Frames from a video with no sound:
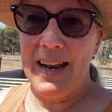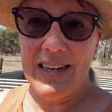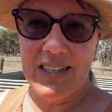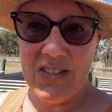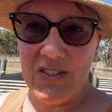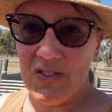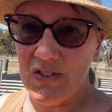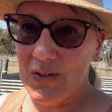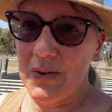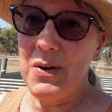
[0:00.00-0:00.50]
it's
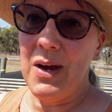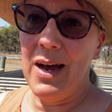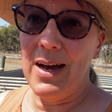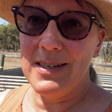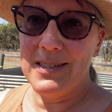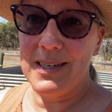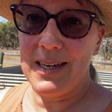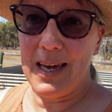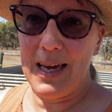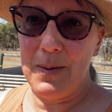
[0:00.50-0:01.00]
so hard
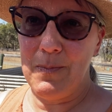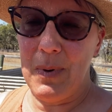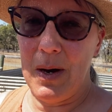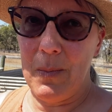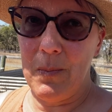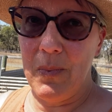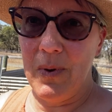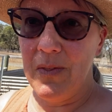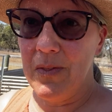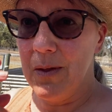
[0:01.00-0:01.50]
to keep
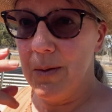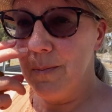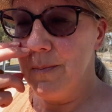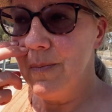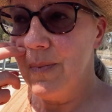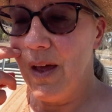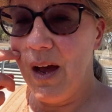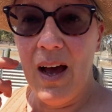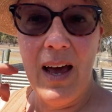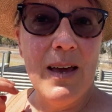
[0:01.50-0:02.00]
up with them.
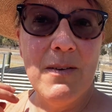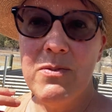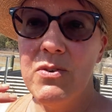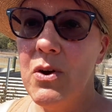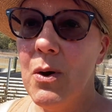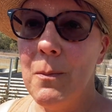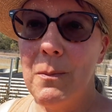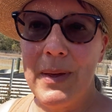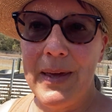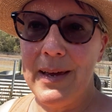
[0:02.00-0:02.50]
I have
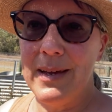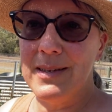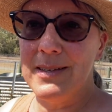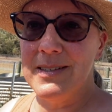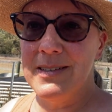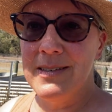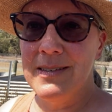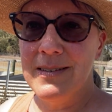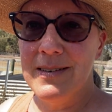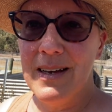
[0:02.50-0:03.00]
not
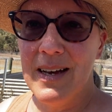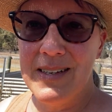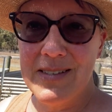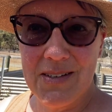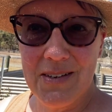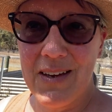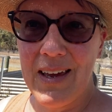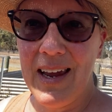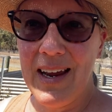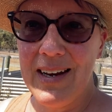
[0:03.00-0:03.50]
picked a
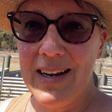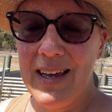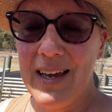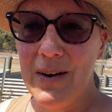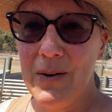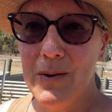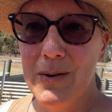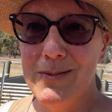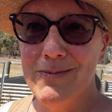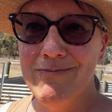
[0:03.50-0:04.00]
zucchini
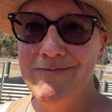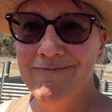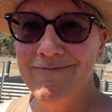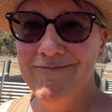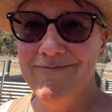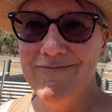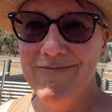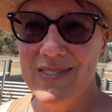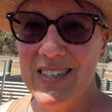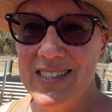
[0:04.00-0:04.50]
at all
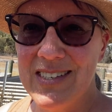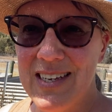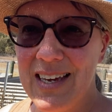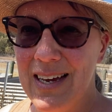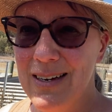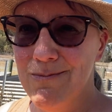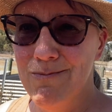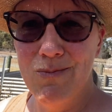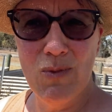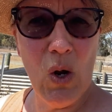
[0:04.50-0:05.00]
this year,
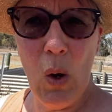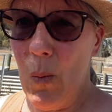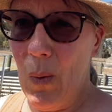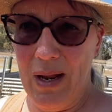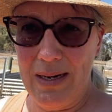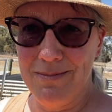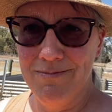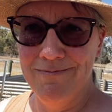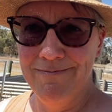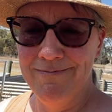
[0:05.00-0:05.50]
not
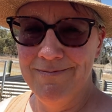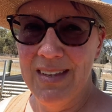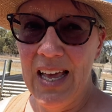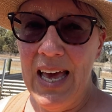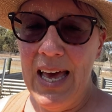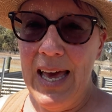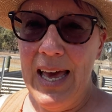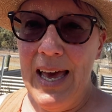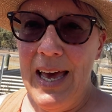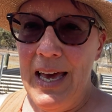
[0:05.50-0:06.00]
one.
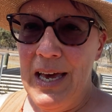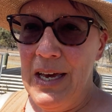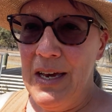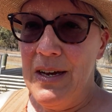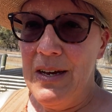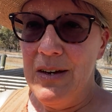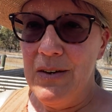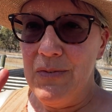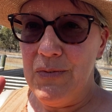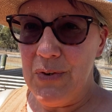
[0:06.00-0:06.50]

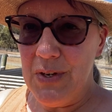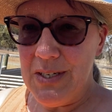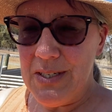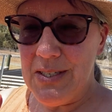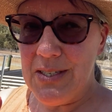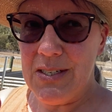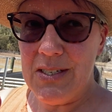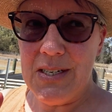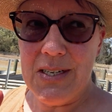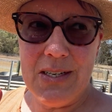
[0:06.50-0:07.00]

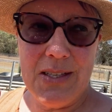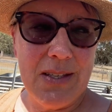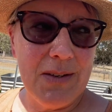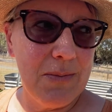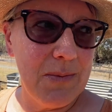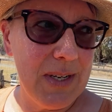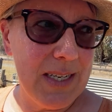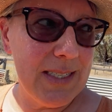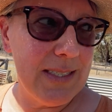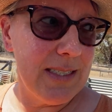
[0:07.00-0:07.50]
First, the
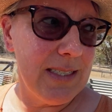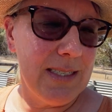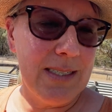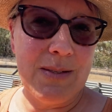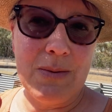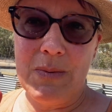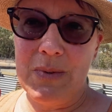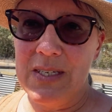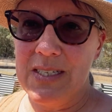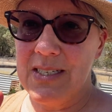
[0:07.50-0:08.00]

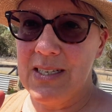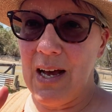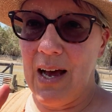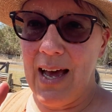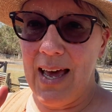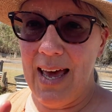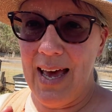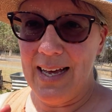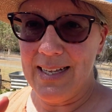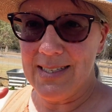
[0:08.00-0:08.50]
reason was I
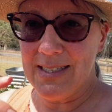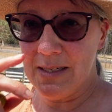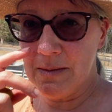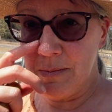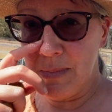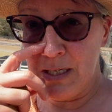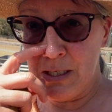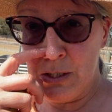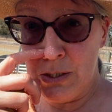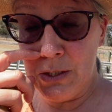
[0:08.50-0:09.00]
had some
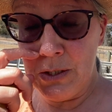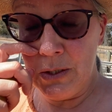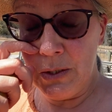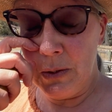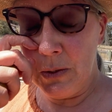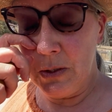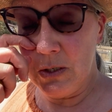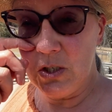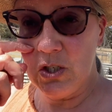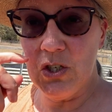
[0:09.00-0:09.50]

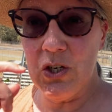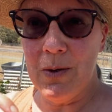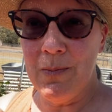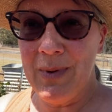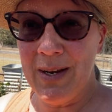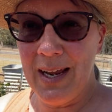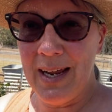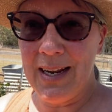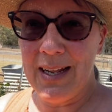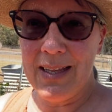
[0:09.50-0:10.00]
issue
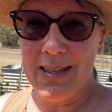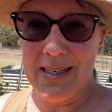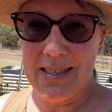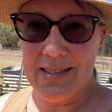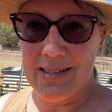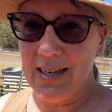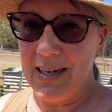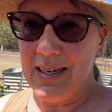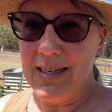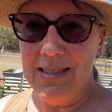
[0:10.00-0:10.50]
germinating the
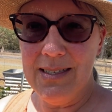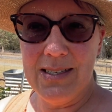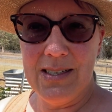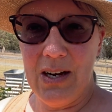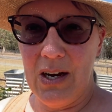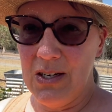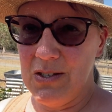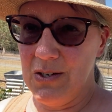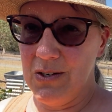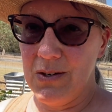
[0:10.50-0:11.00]
seeds.
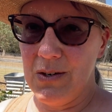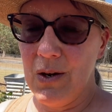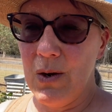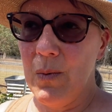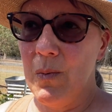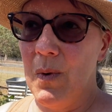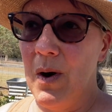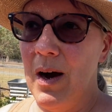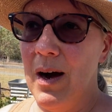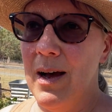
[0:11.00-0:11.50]
I don't know
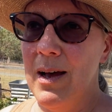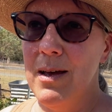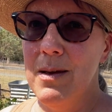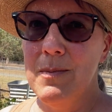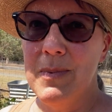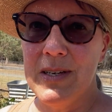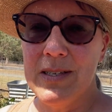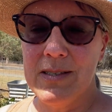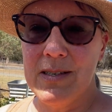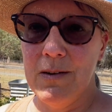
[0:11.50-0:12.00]
why,
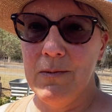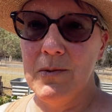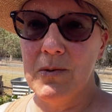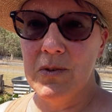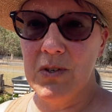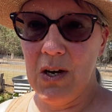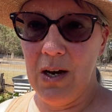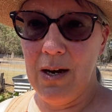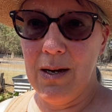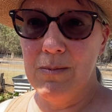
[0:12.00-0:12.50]
but several
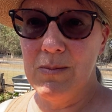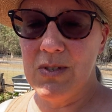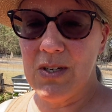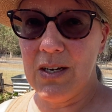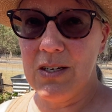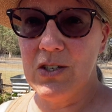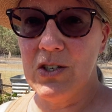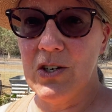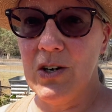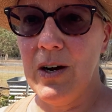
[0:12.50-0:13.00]
times I
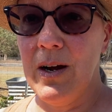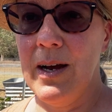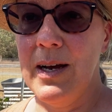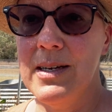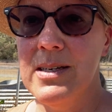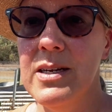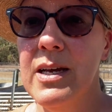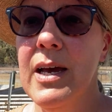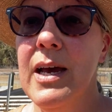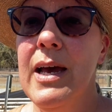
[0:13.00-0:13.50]

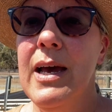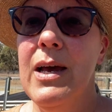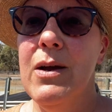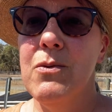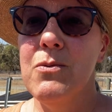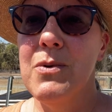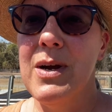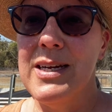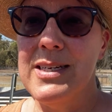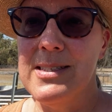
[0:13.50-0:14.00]
tried
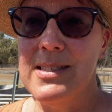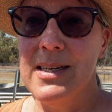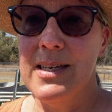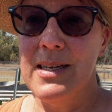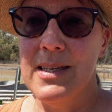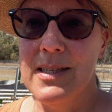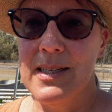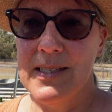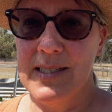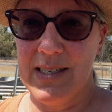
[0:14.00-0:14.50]

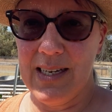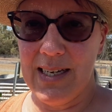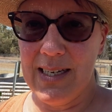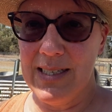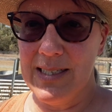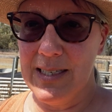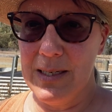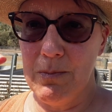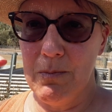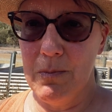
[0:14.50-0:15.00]
raising the
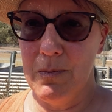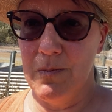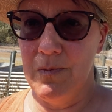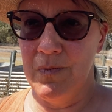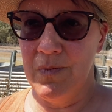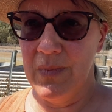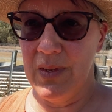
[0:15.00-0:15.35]
seeds in